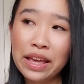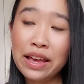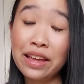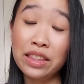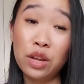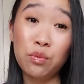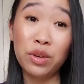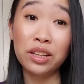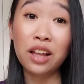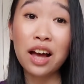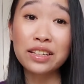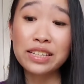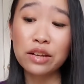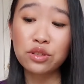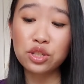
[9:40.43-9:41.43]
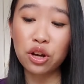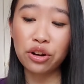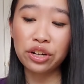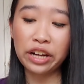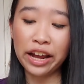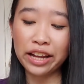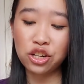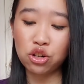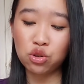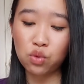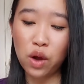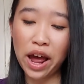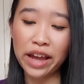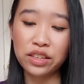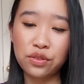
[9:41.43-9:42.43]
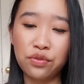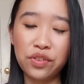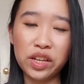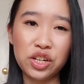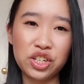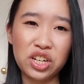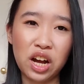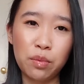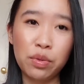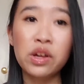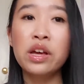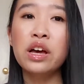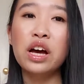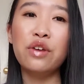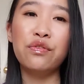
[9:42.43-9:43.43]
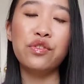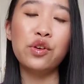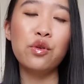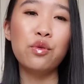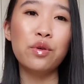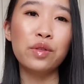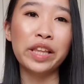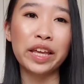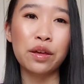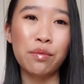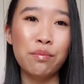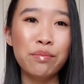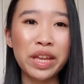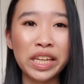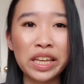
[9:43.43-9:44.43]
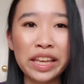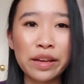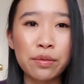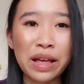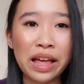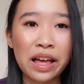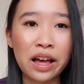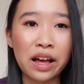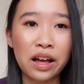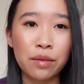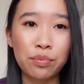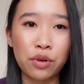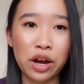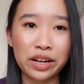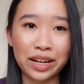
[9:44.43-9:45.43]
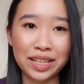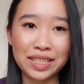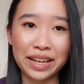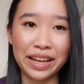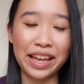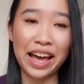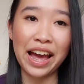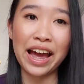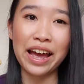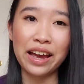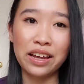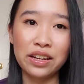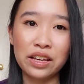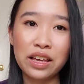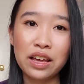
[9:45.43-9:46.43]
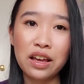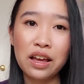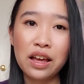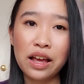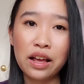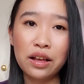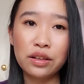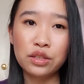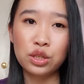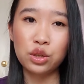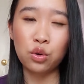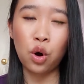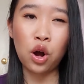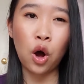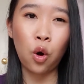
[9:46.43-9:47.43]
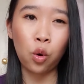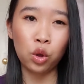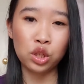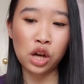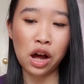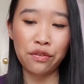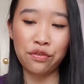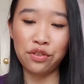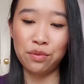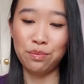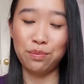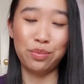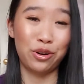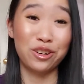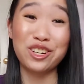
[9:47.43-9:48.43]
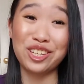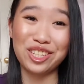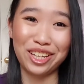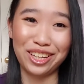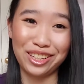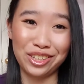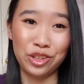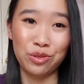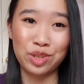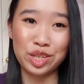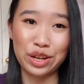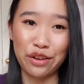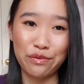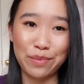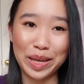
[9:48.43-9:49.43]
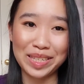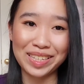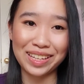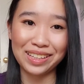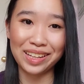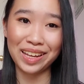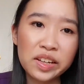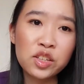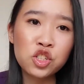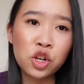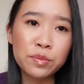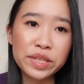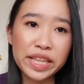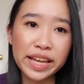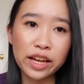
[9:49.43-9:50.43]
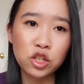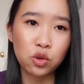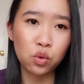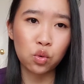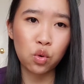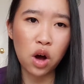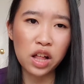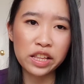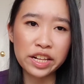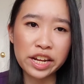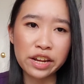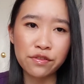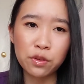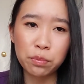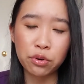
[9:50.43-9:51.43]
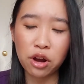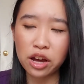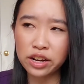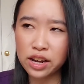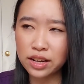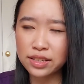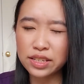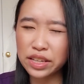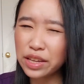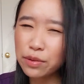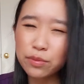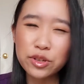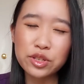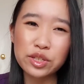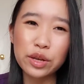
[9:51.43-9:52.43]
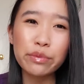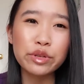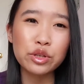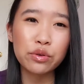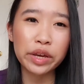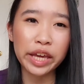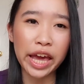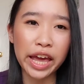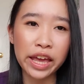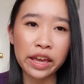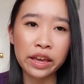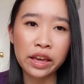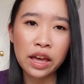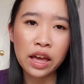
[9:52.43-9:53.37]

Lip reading: and then when lockdown started, I actually tried to finish up a few like mini products I had to hold off from purchasing new stuff, basically. In terms of the actual quality of the product, it was okay.